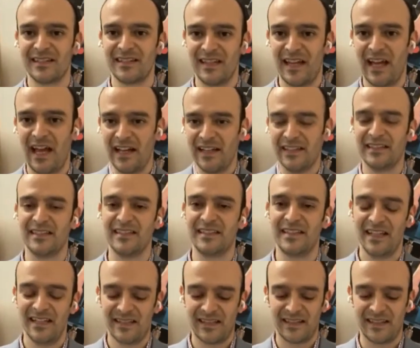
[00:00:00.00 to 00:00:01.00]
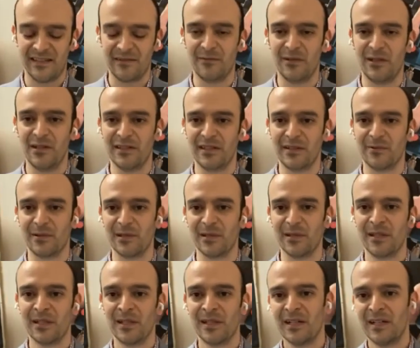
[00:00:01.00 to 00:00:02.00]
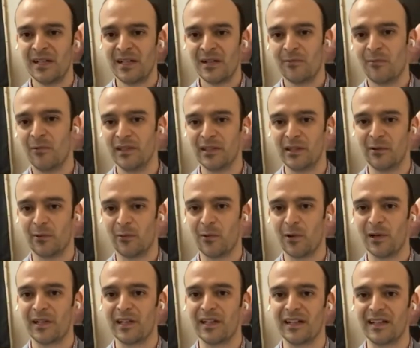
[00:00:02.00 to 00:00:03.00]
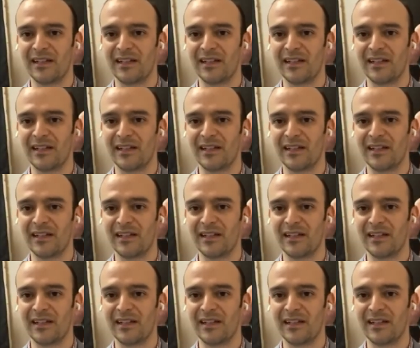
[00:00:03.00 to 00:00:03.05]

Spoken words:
hang the test kit while they were working.